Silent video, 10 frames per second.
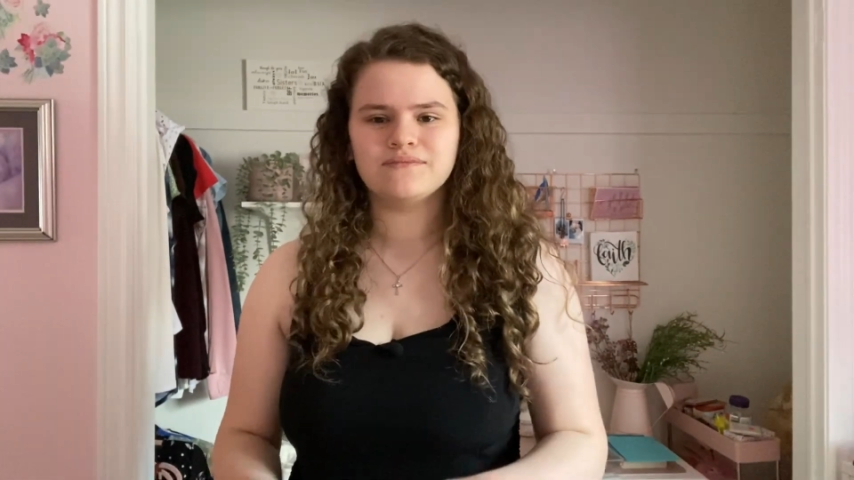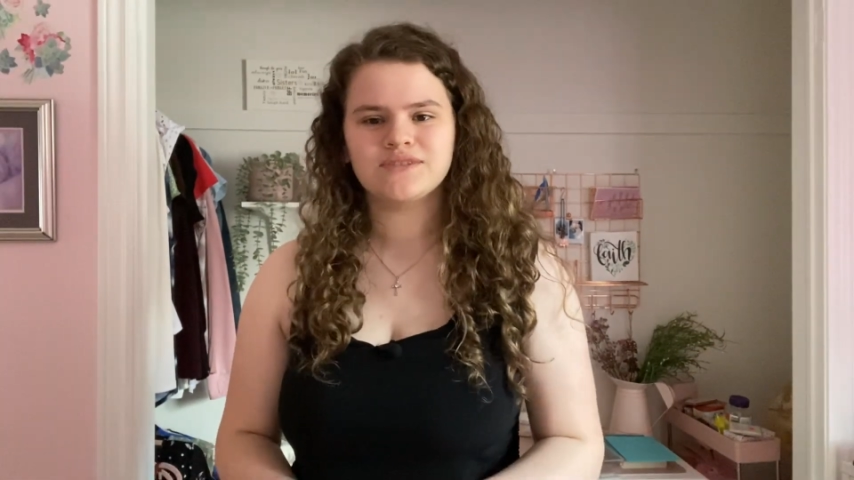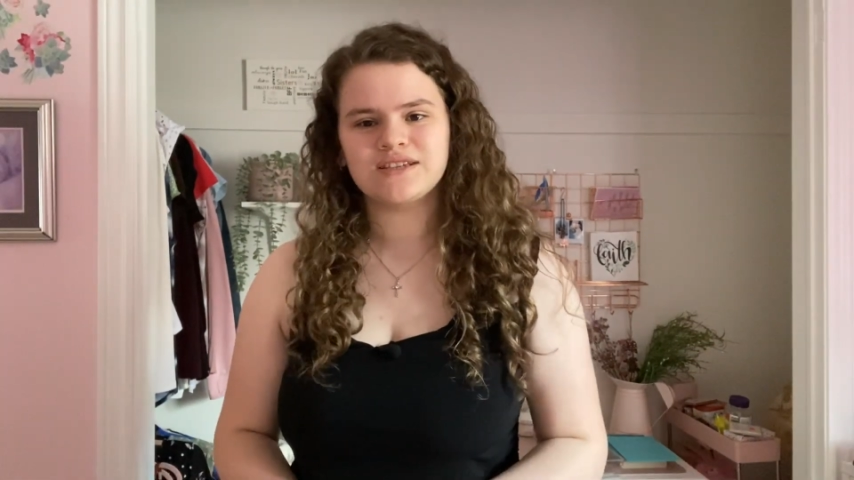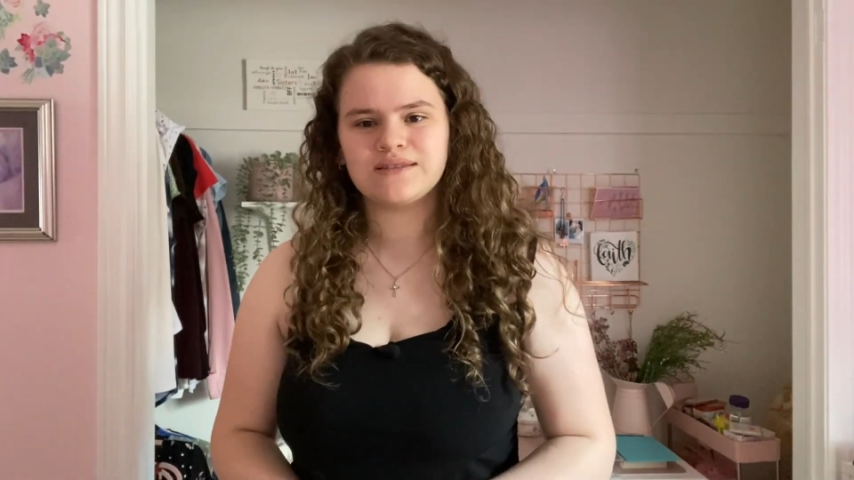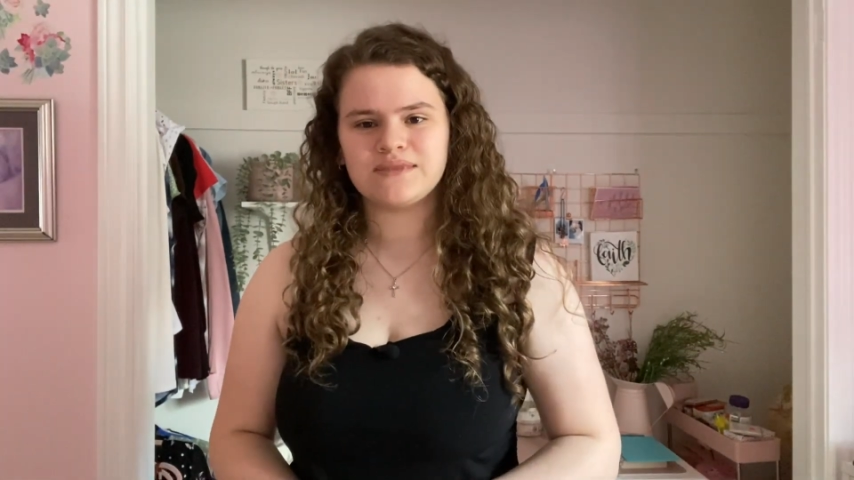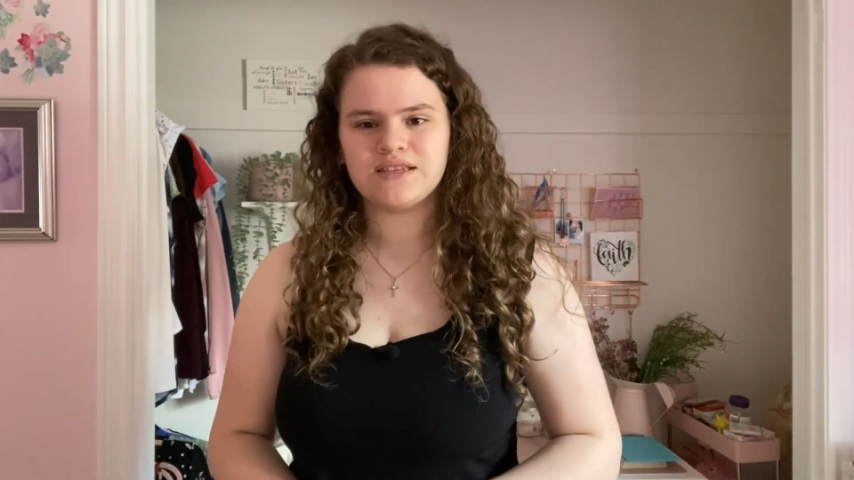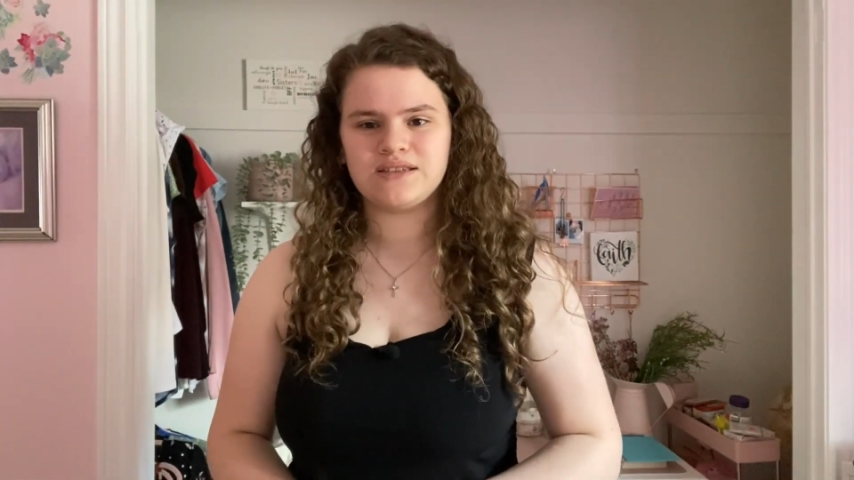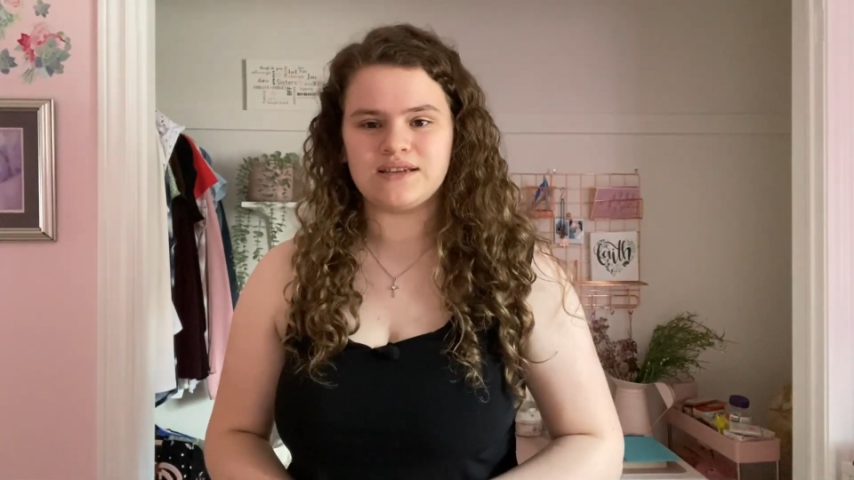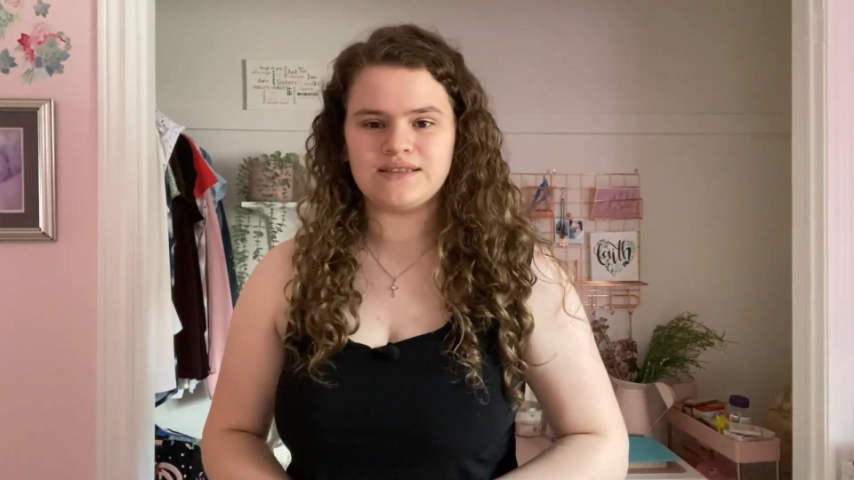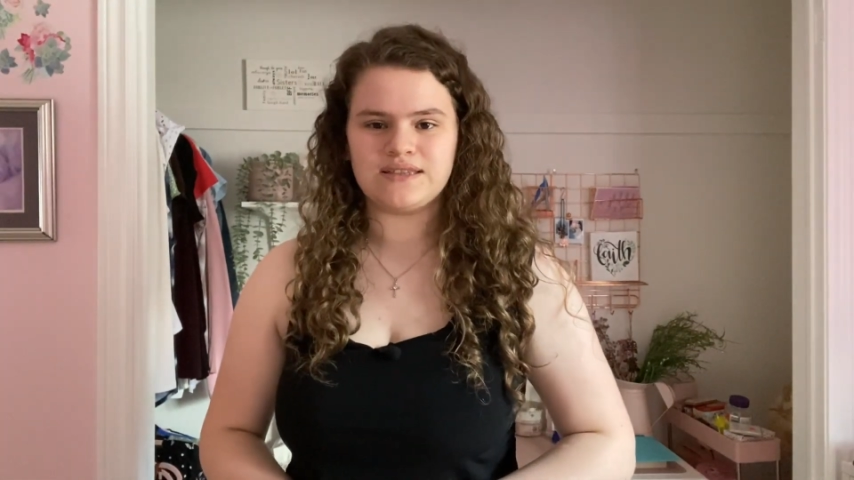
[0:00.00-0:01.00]
Just something
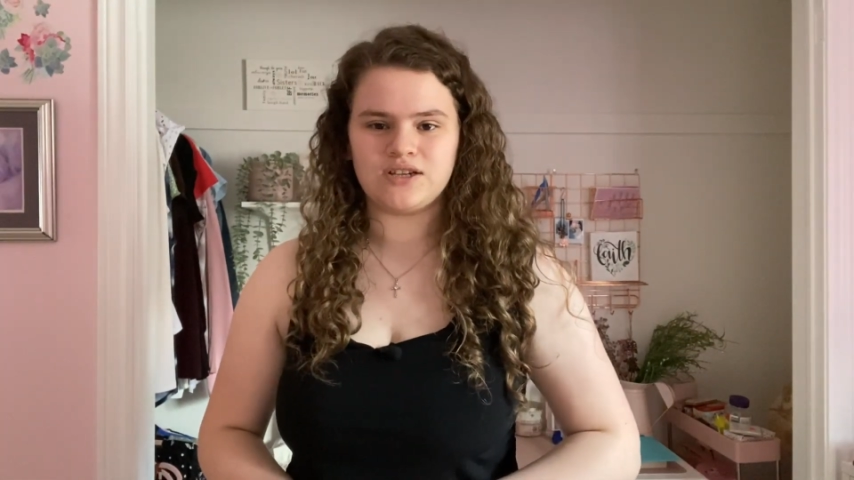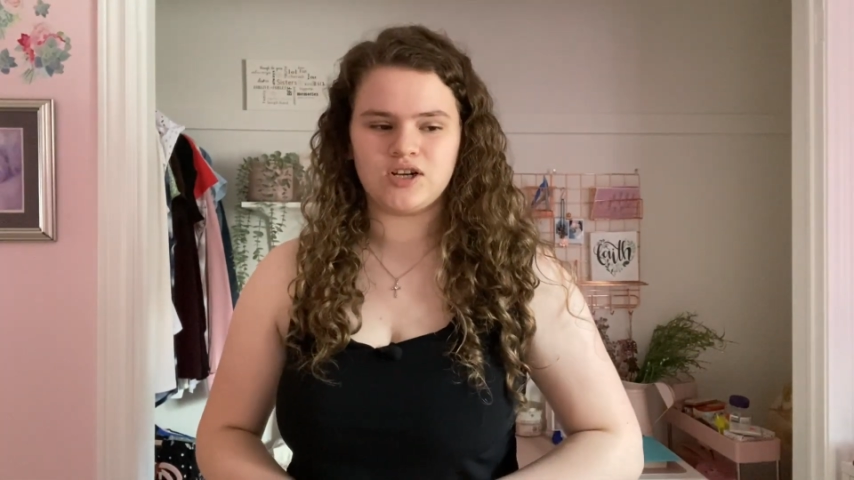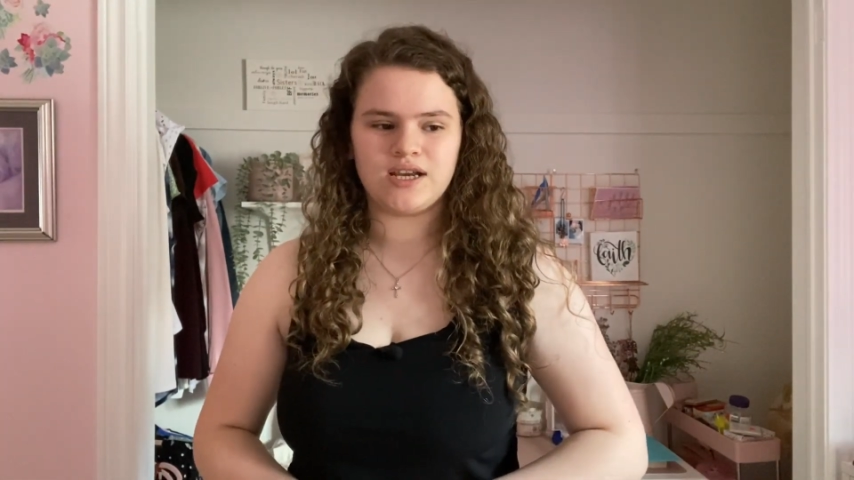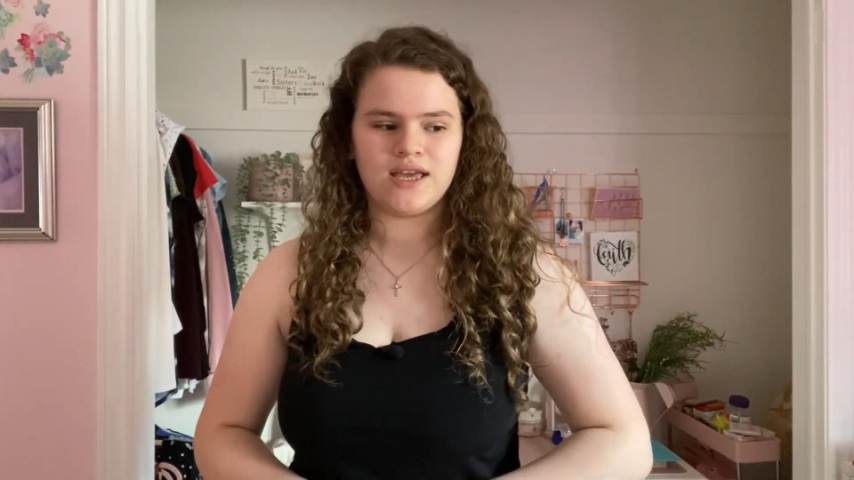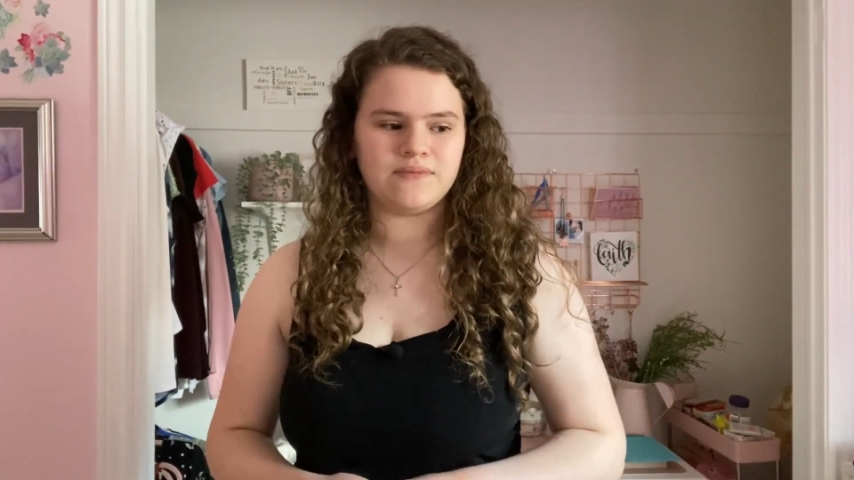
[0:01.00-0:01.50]
to consider.